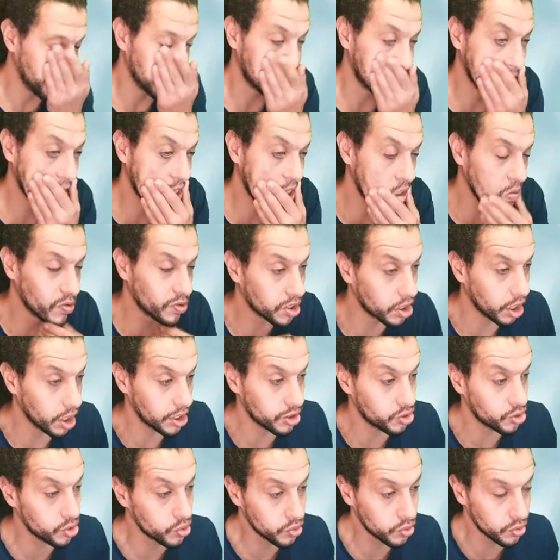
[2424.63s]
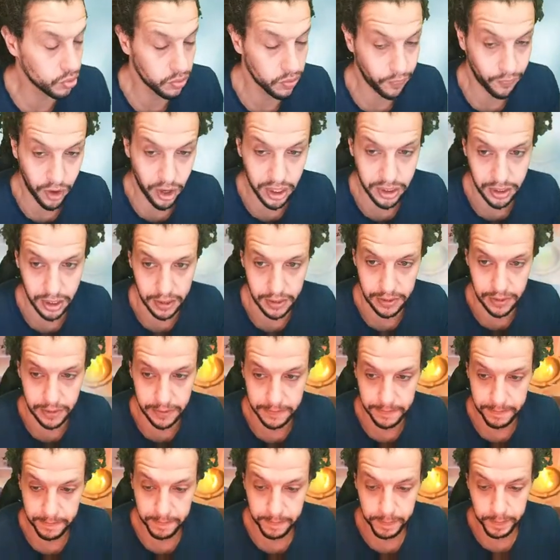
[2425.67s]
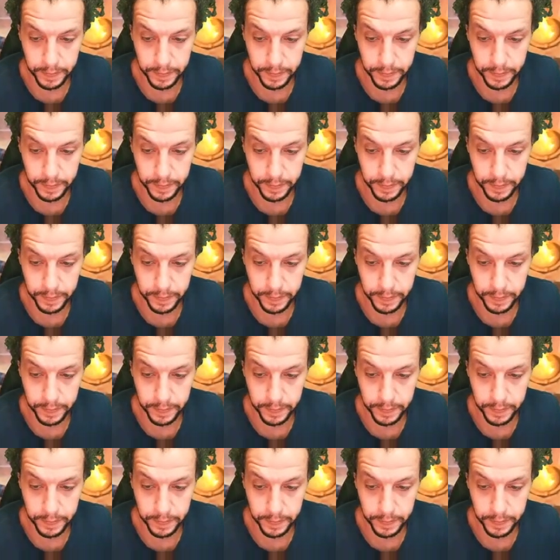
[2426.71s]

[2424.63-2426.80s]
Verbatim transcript: They said they would like to fight us.